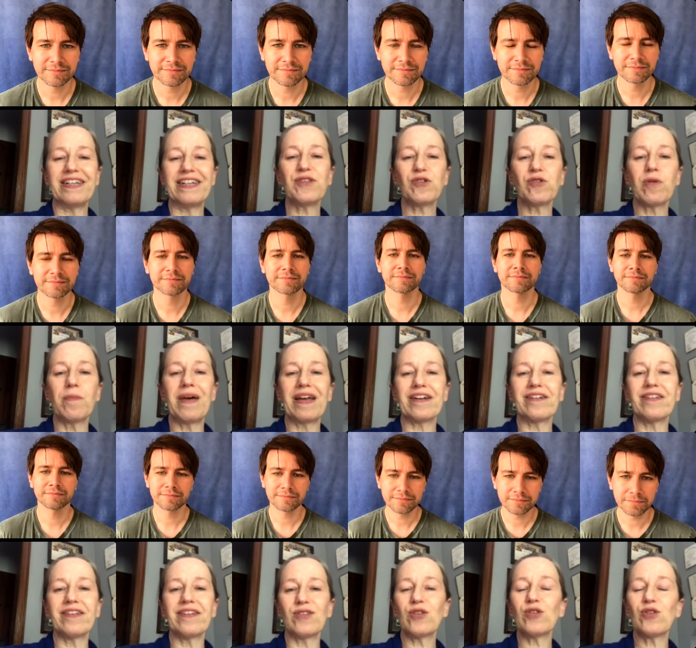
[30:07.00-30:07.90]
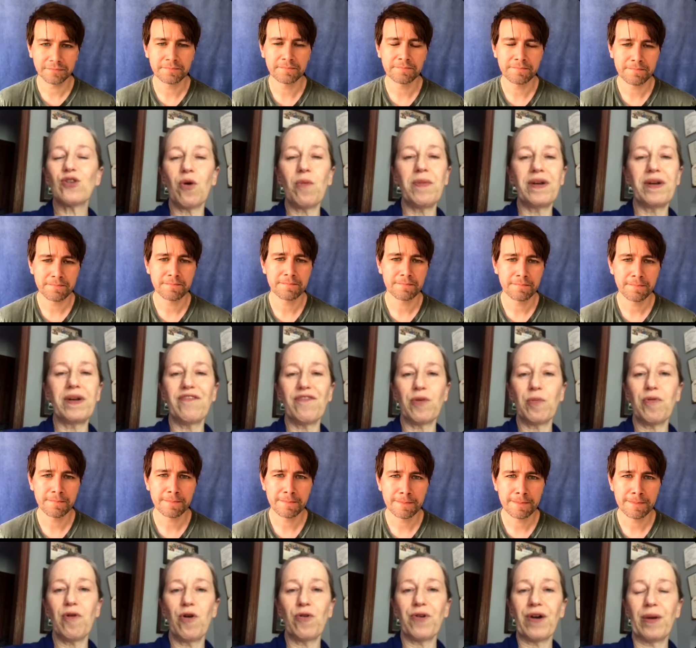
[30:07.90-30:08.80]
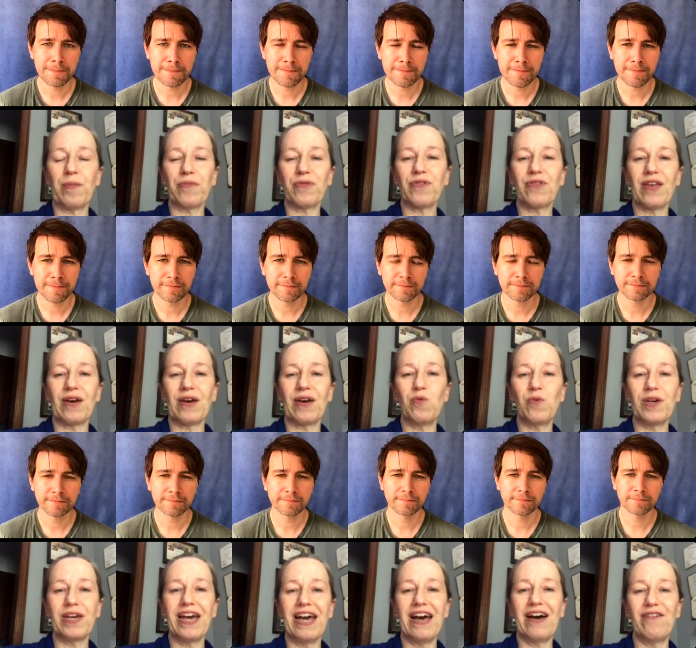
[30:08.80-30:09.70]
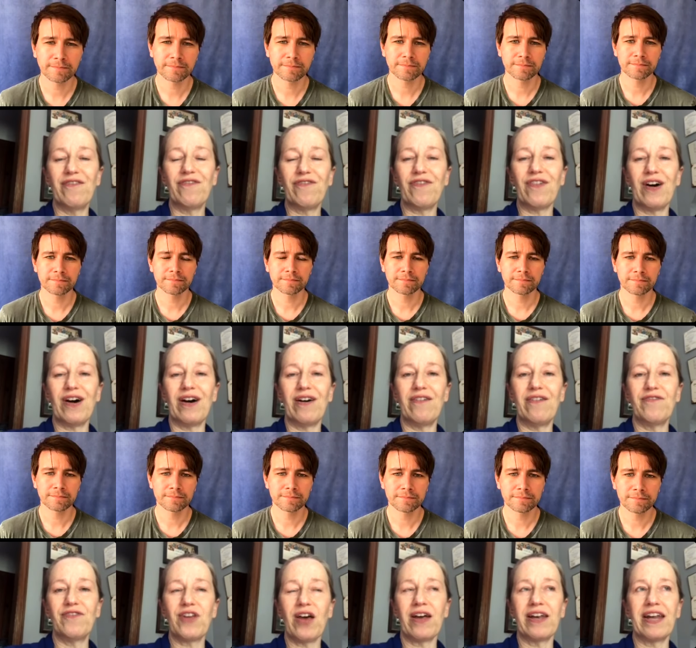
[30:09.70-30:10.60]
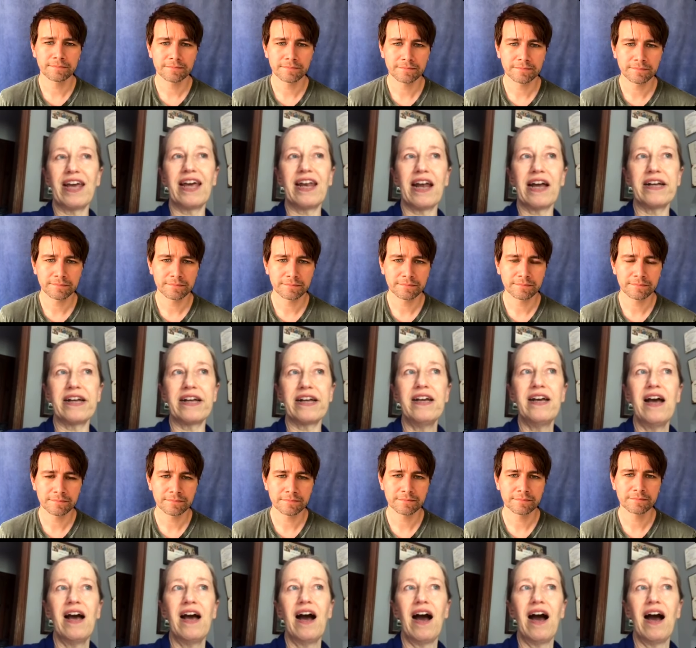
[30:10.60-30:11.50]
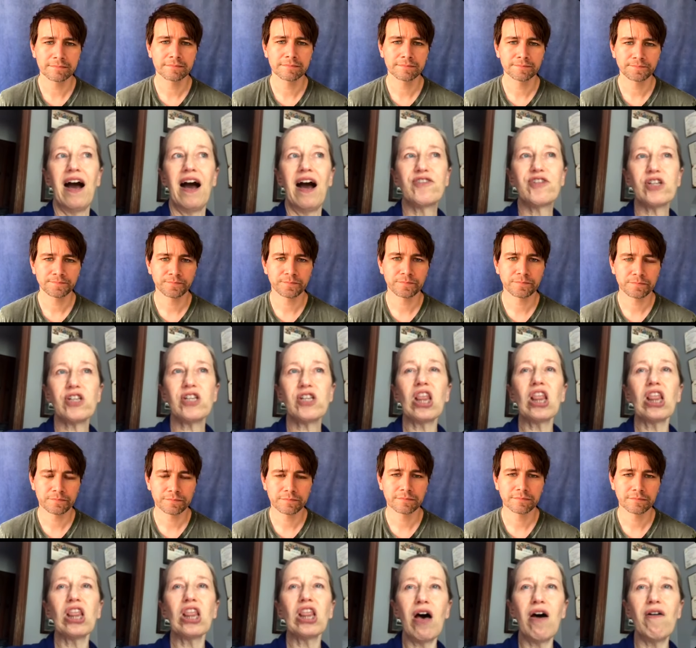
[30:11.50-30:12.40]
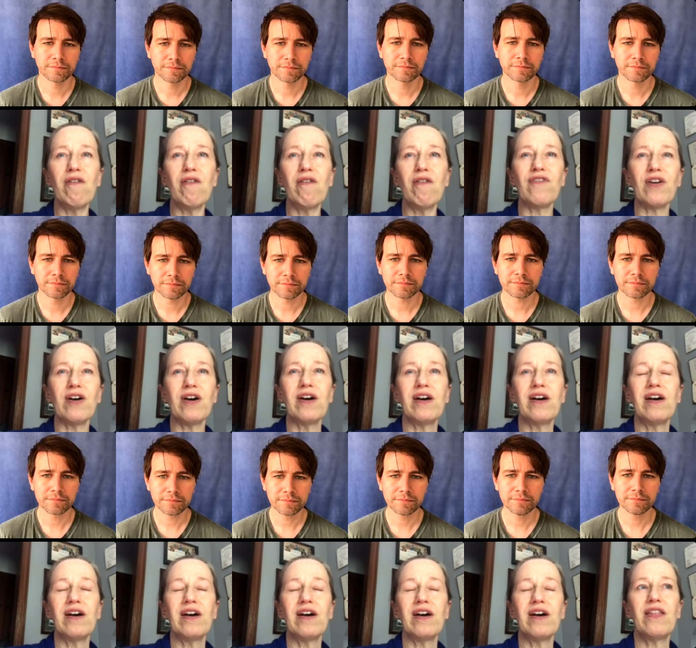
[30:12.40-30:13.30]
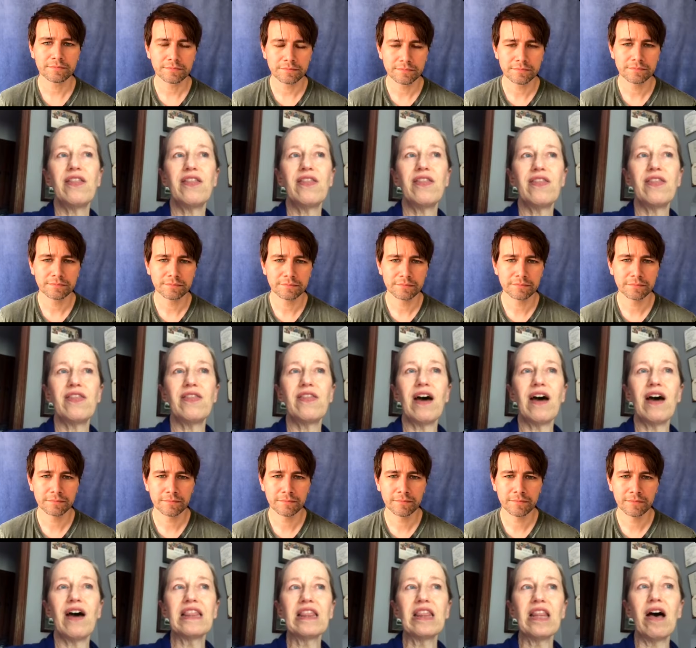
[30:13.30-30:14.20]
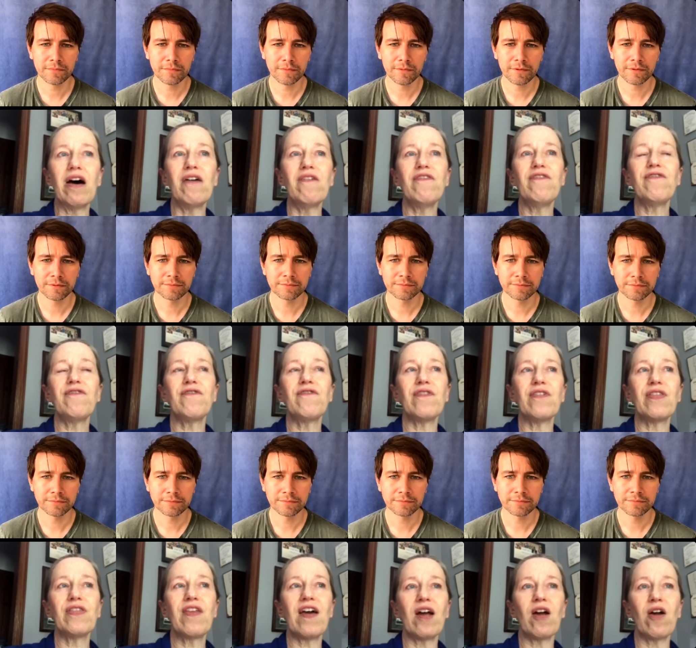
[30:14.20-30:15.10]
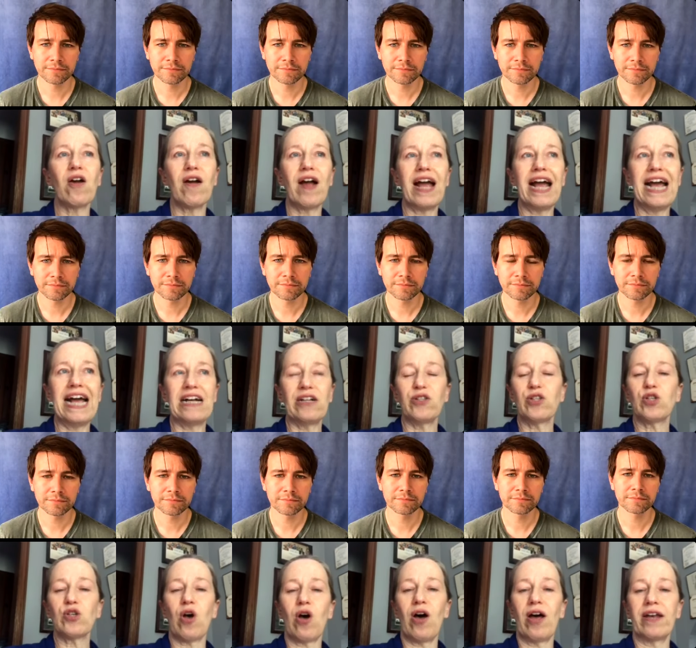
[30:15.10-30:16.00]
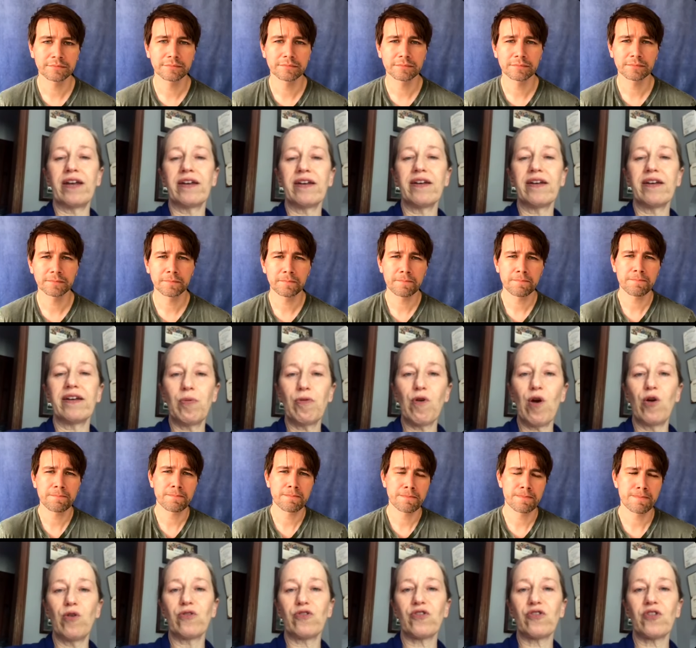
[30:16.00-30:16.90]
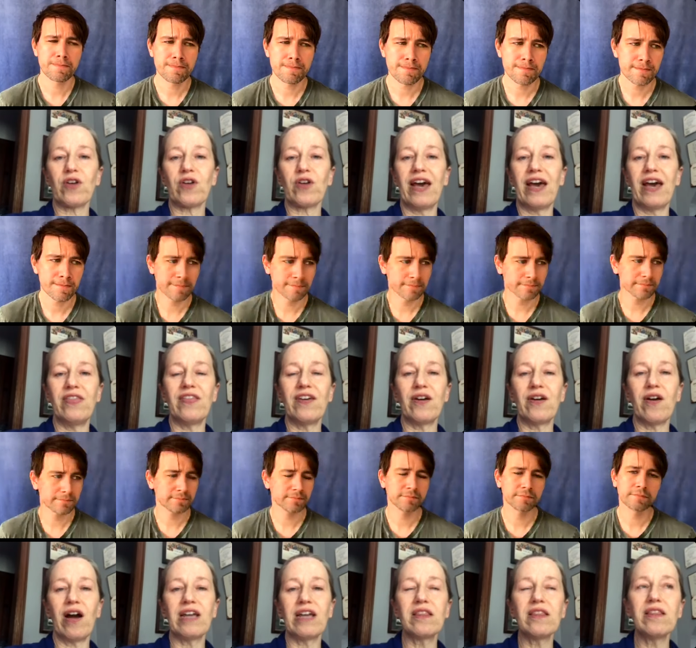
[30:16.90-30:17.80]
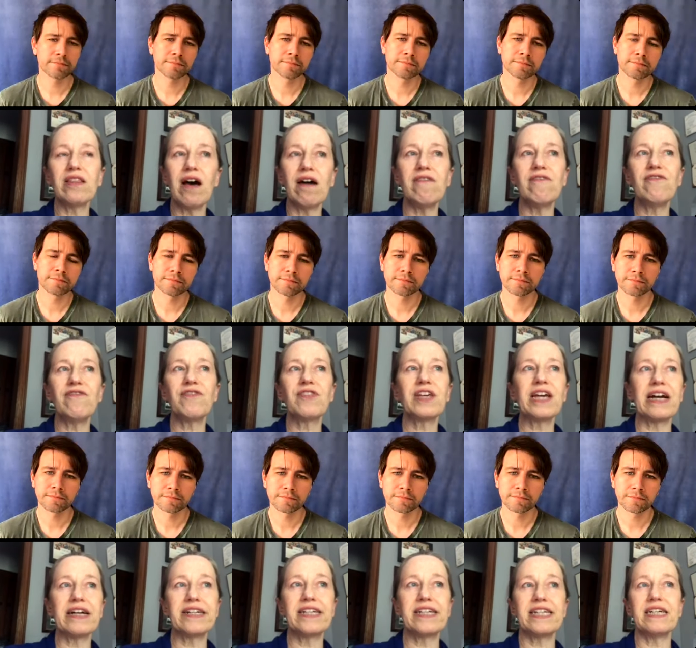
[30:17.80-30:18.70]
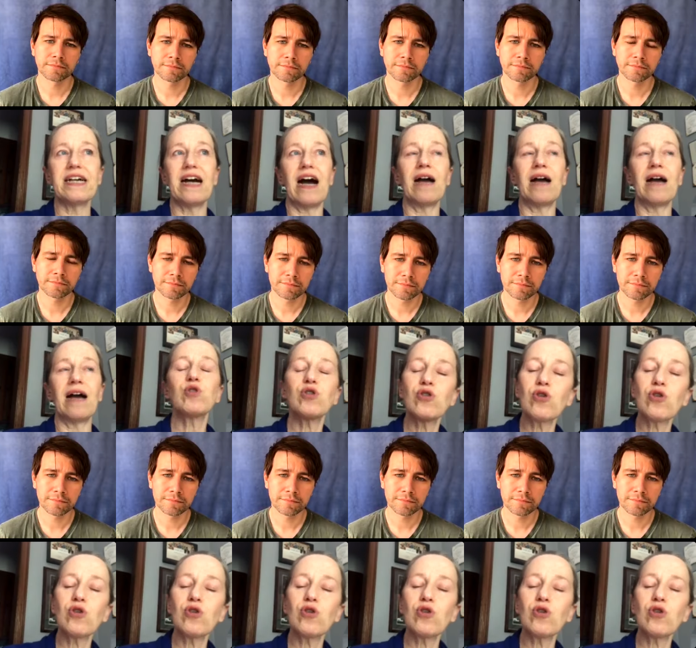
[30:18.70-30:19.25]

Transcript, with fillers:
Speaker 1: they really have been um, they really have been instrumental in some programs that we have uh, done and and I I just love of their hands-on